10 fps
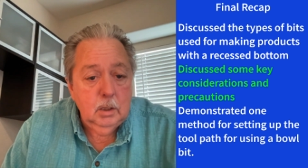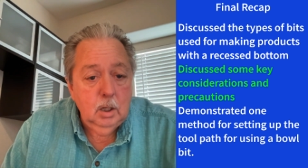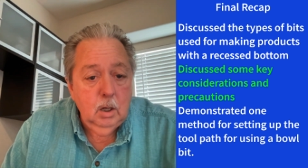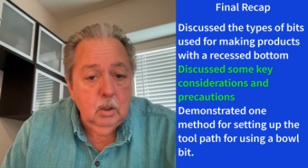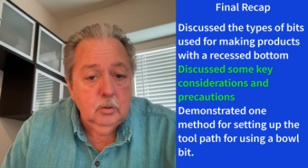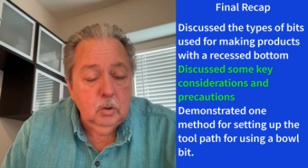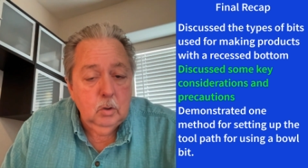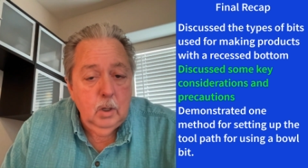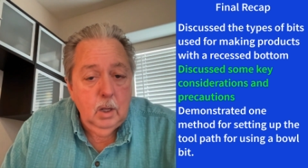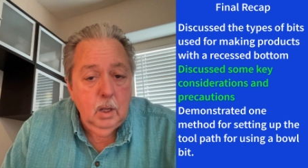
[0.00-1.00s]

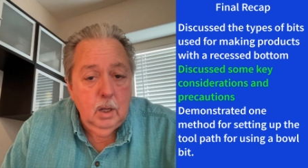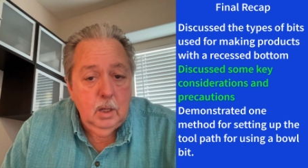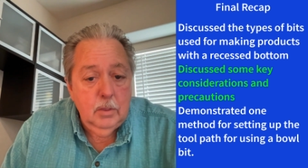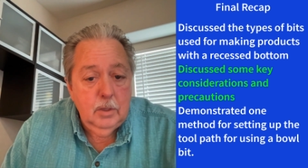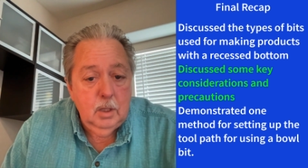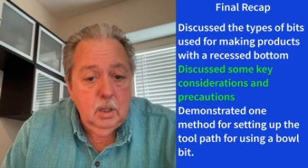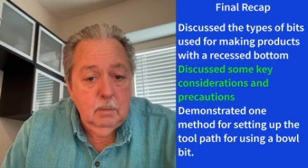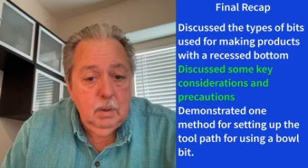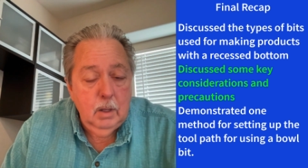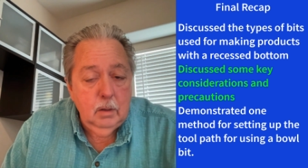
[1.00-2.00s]
Also, uh, the
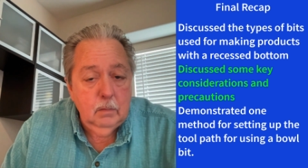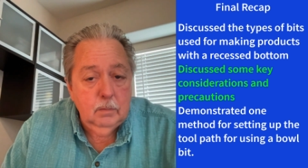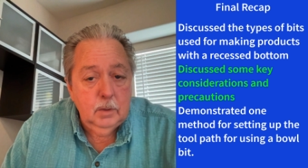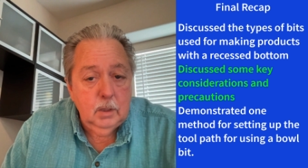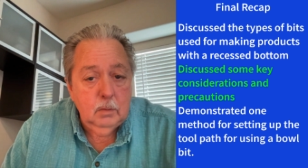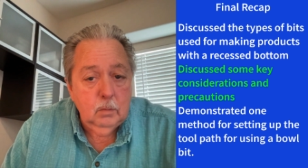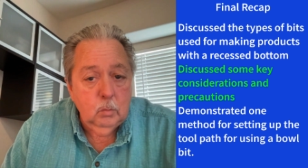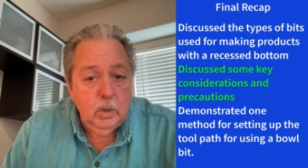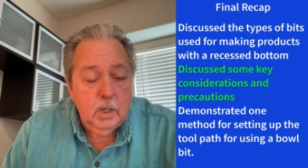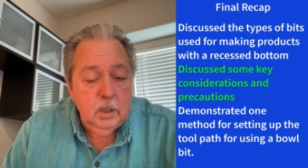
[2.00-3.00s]
amount of uh,
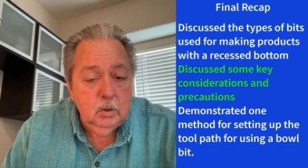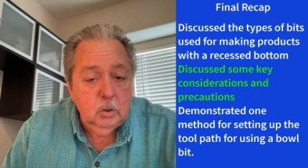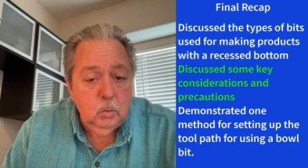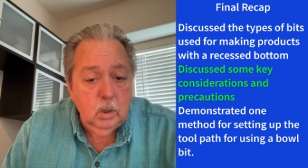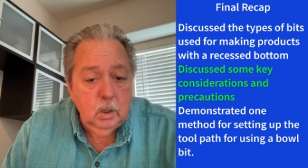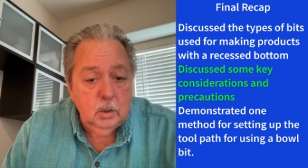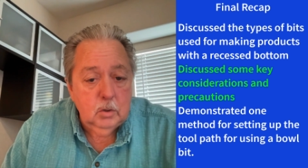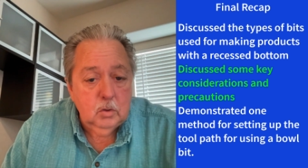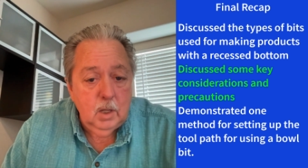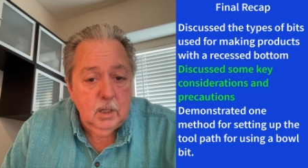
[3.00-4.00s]
radius you want on the
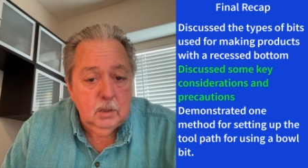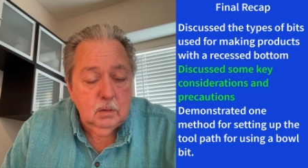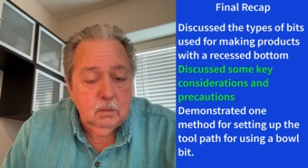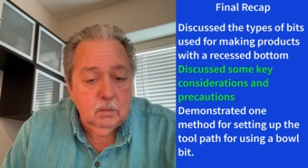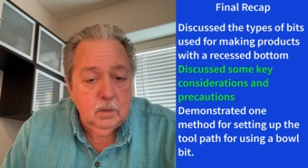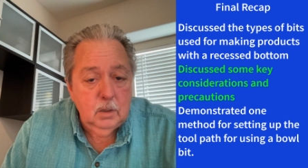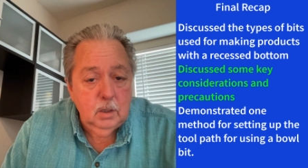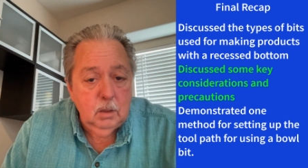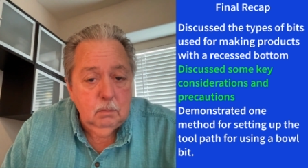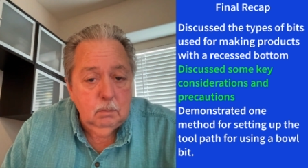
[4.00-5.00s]
sides of the
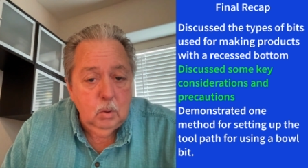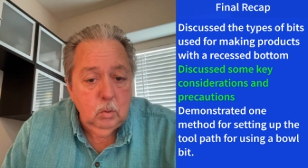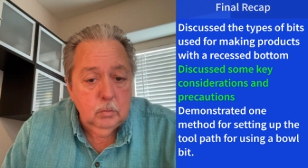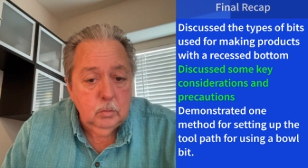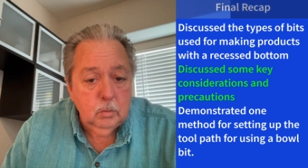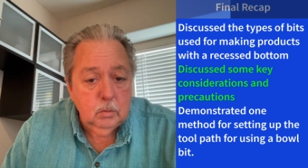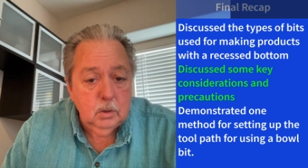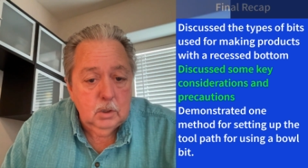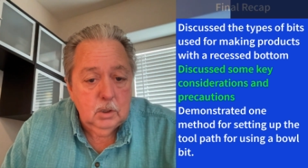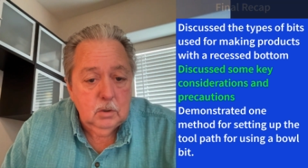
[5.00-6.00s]
uh, bowls or
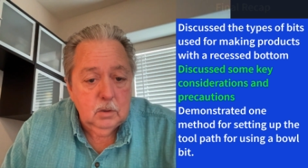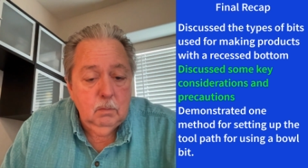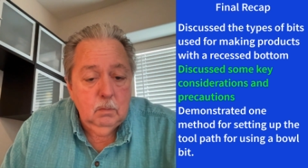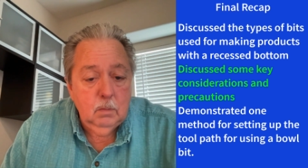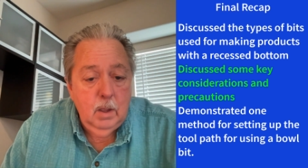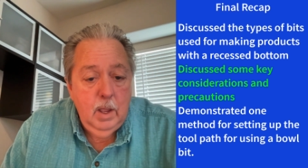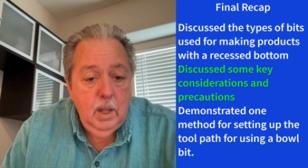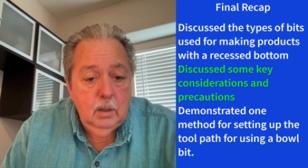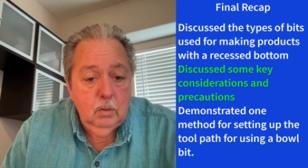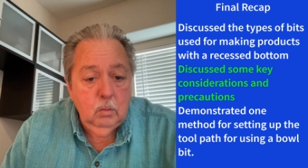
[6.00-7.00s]
dishes.
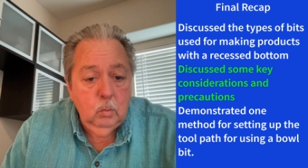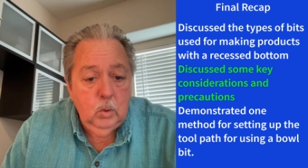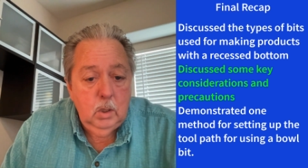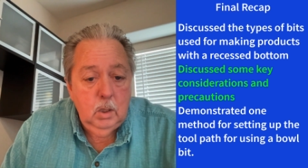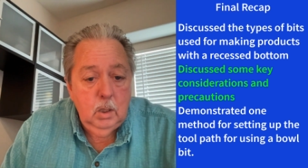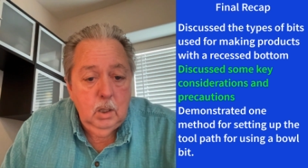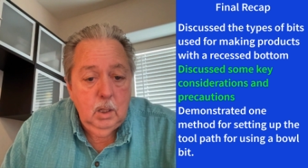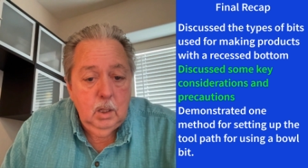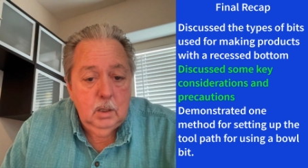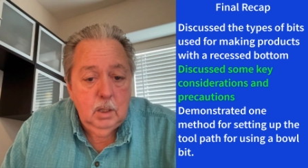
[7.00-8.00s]
And we
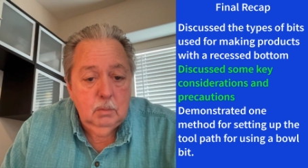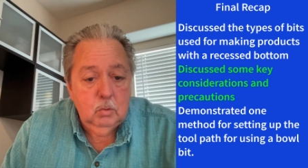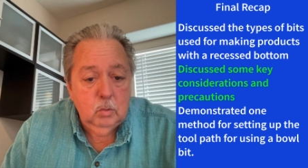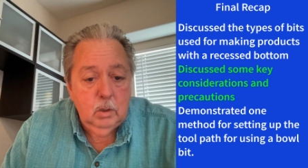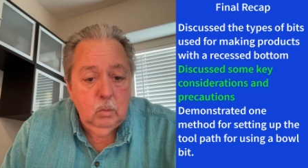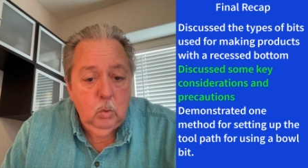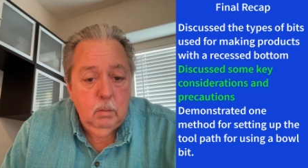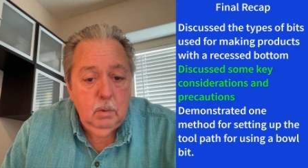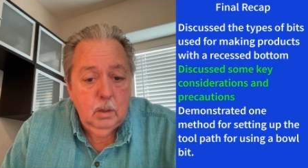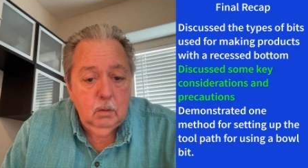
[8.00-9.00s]
uh, demonstrated one
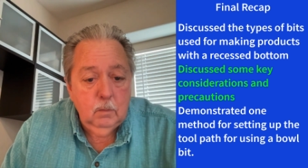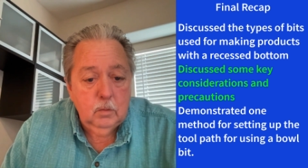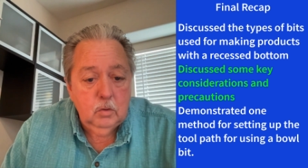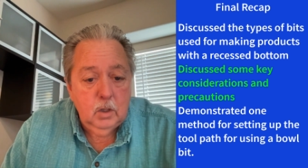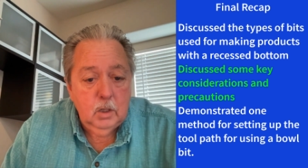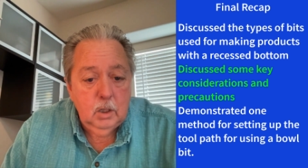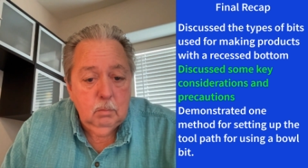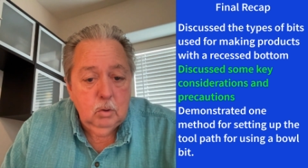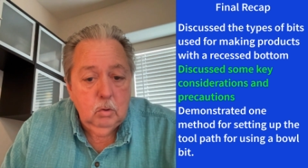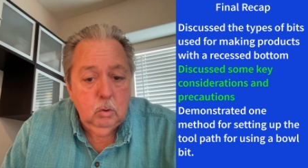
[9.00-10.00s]
method for setting up
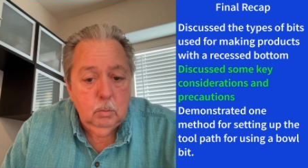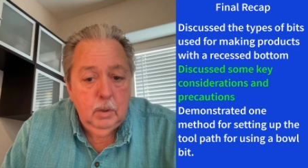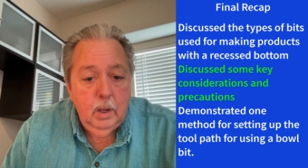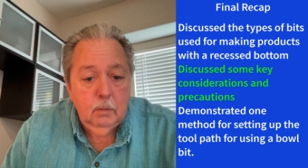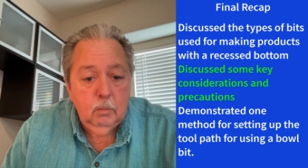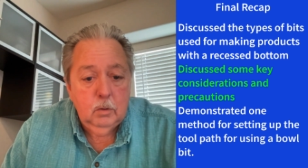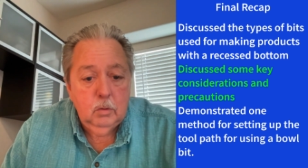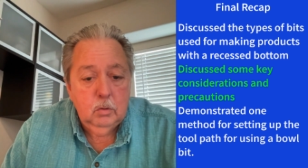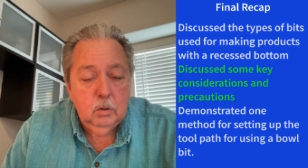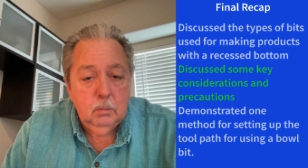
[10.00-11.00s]
the tool path for
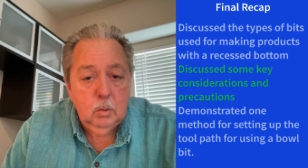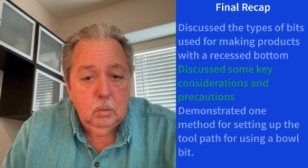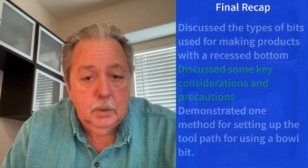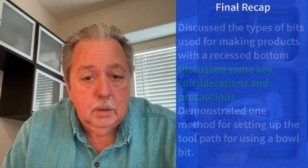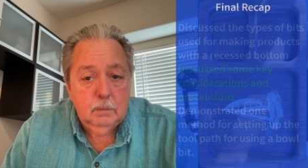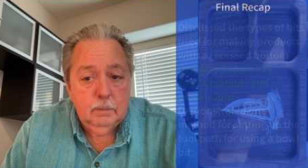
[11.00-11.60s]
using a bowl bit.